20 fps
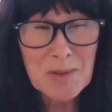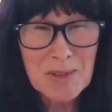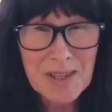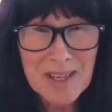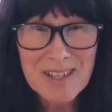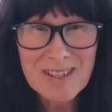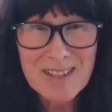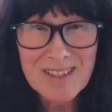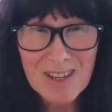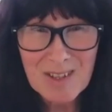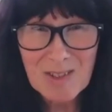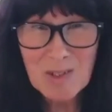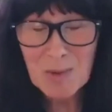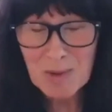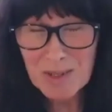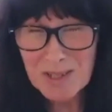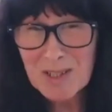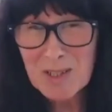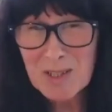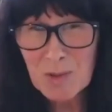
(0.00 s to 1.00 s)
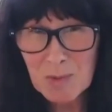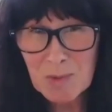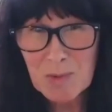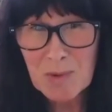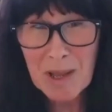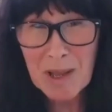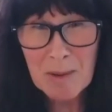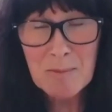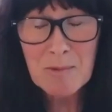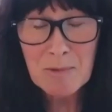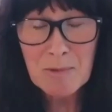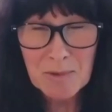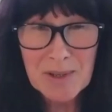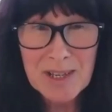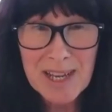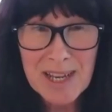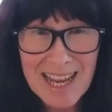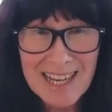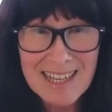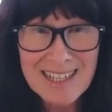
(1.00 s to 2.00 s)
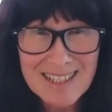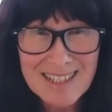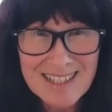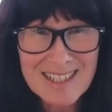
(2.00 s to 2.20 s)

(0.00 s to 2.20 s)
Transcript: that those questions will come through again.